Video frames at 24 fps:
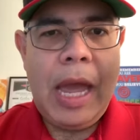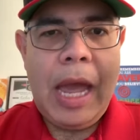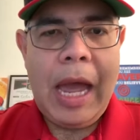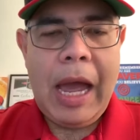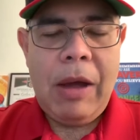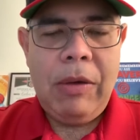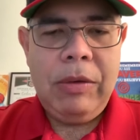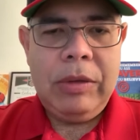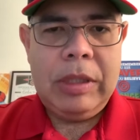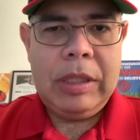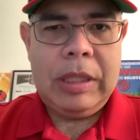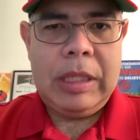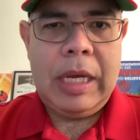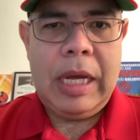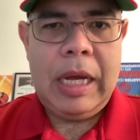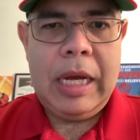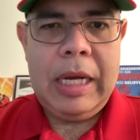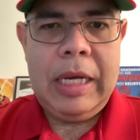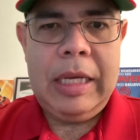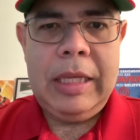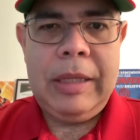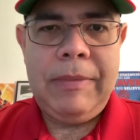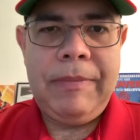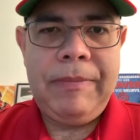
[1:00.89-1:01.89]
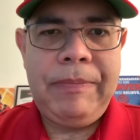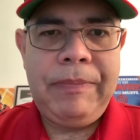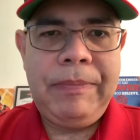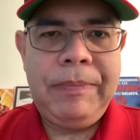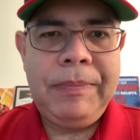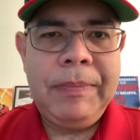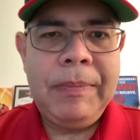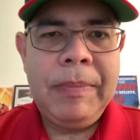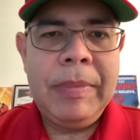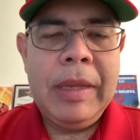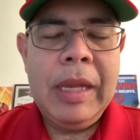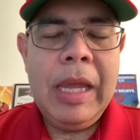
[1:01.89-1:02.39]
outside,
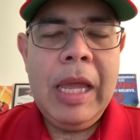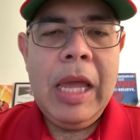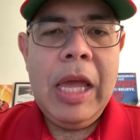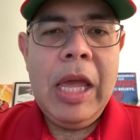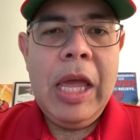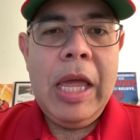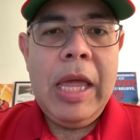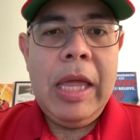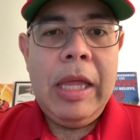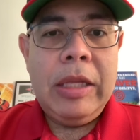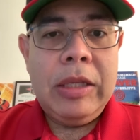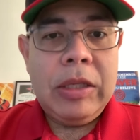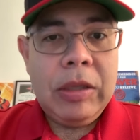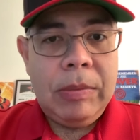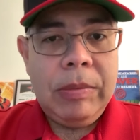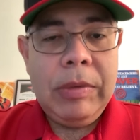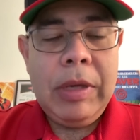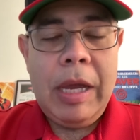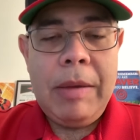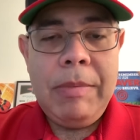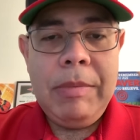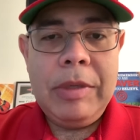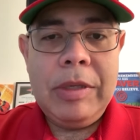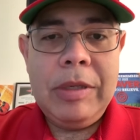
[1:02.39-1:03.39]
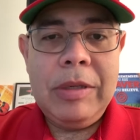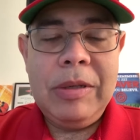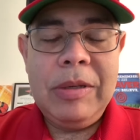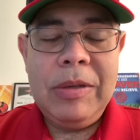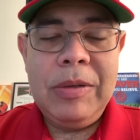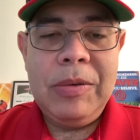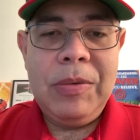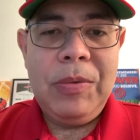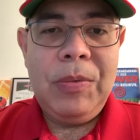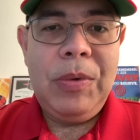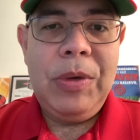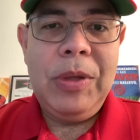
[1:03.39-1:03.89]
sometimes
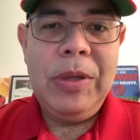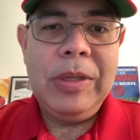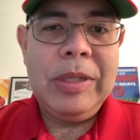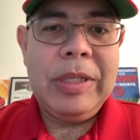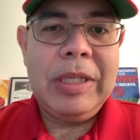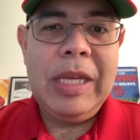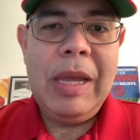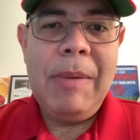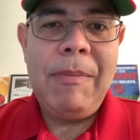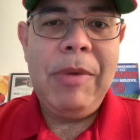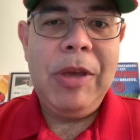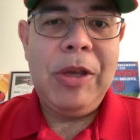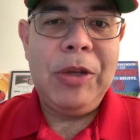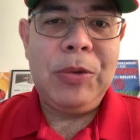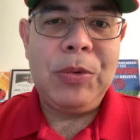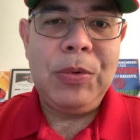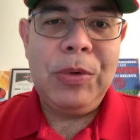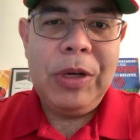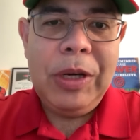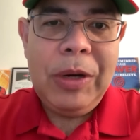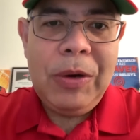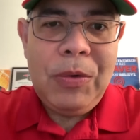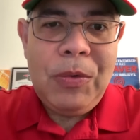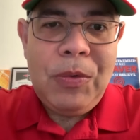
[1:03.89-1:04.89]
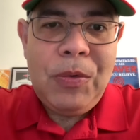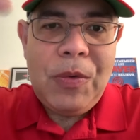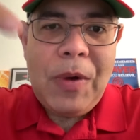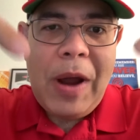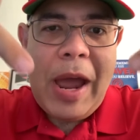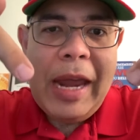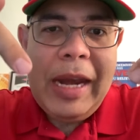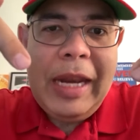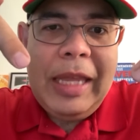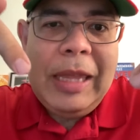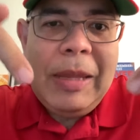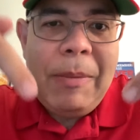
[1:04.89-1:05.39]
we don't see it because we're
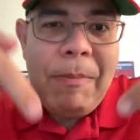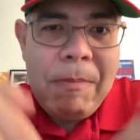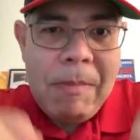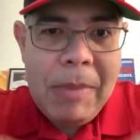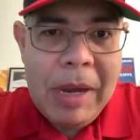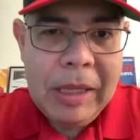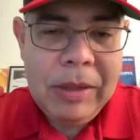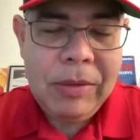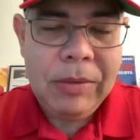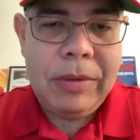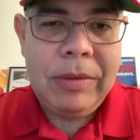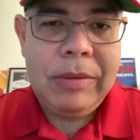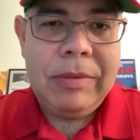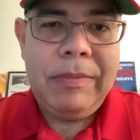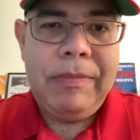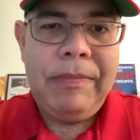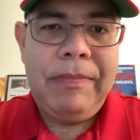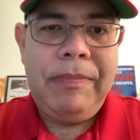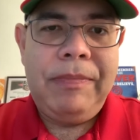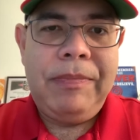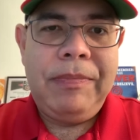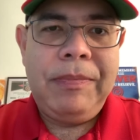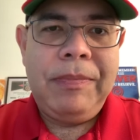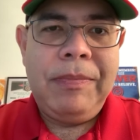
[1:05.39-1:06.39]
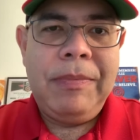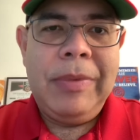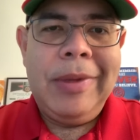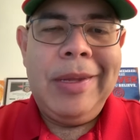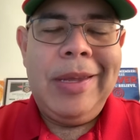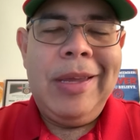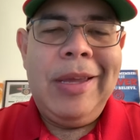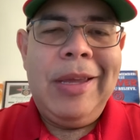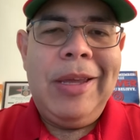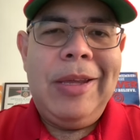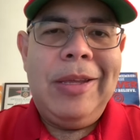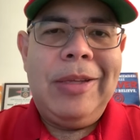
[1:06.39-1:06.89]
right in the middle.
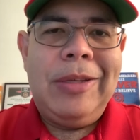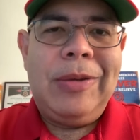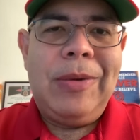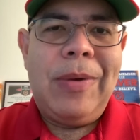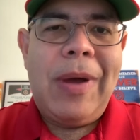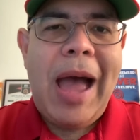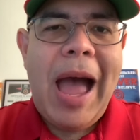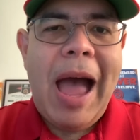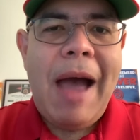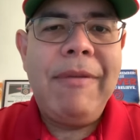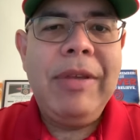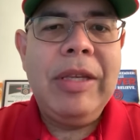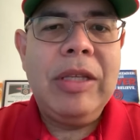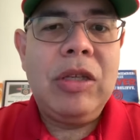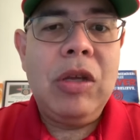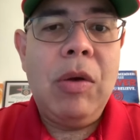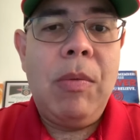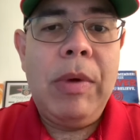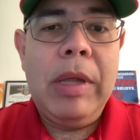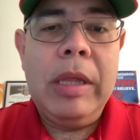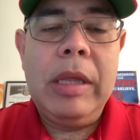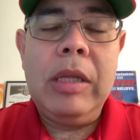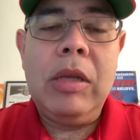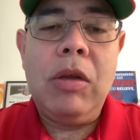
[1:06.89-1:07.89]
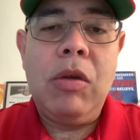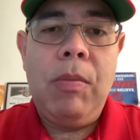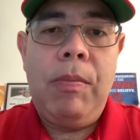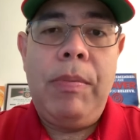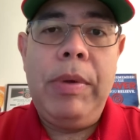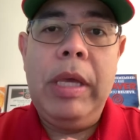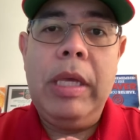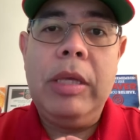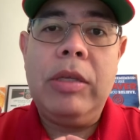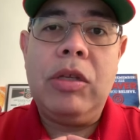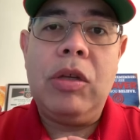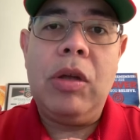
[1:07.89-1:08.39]
So having someone could
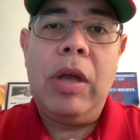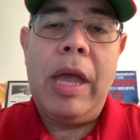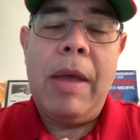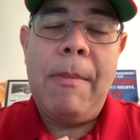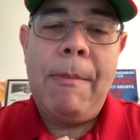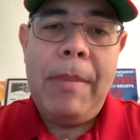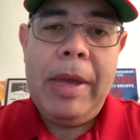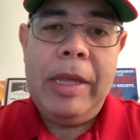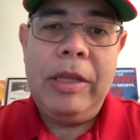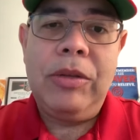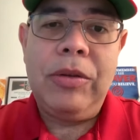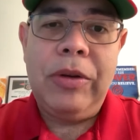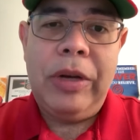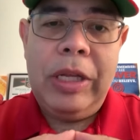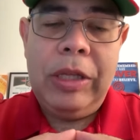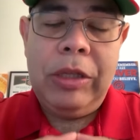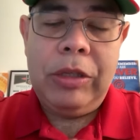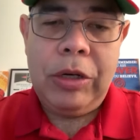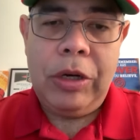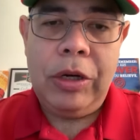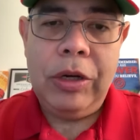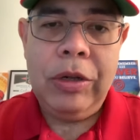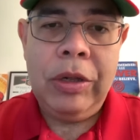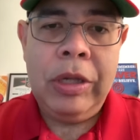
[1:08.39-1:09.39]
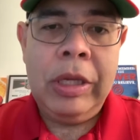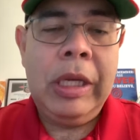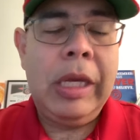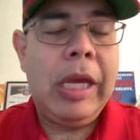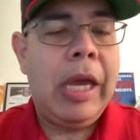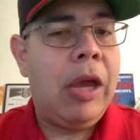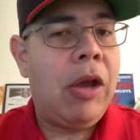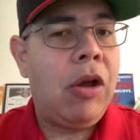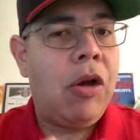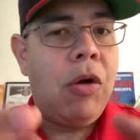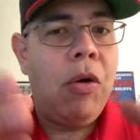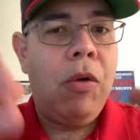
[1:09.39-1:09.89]
be a mentor internally, a
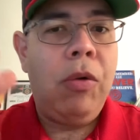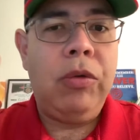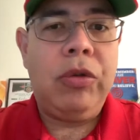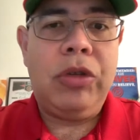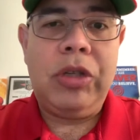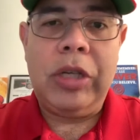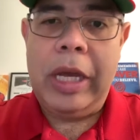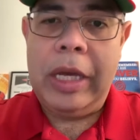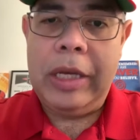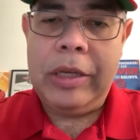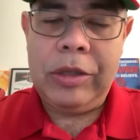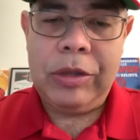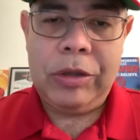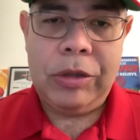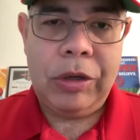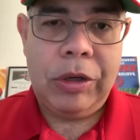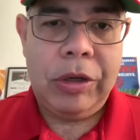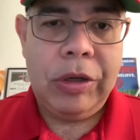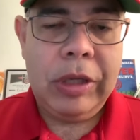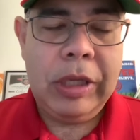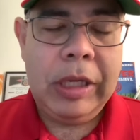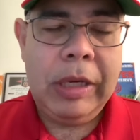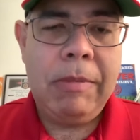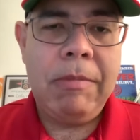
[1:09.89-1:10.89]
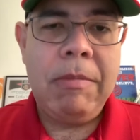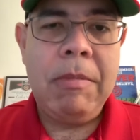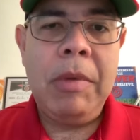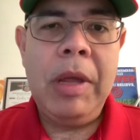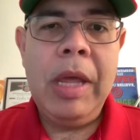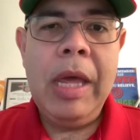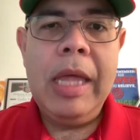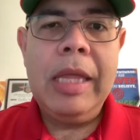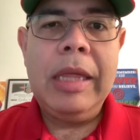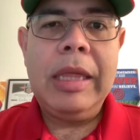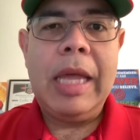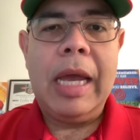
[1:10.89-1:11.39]
coach externally,
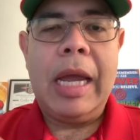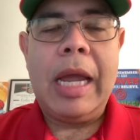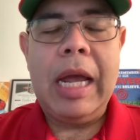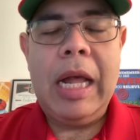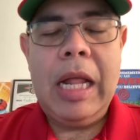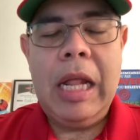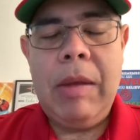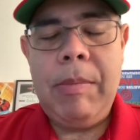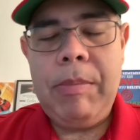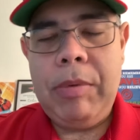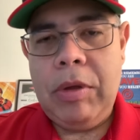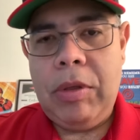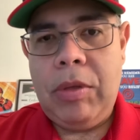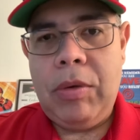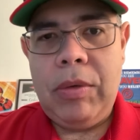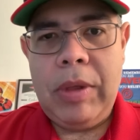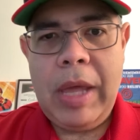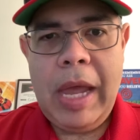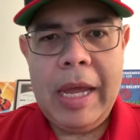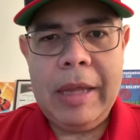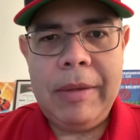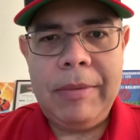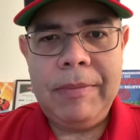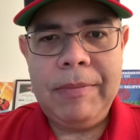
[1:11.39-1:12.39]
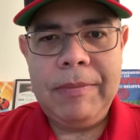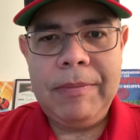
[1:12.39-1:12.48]
that can help you through that.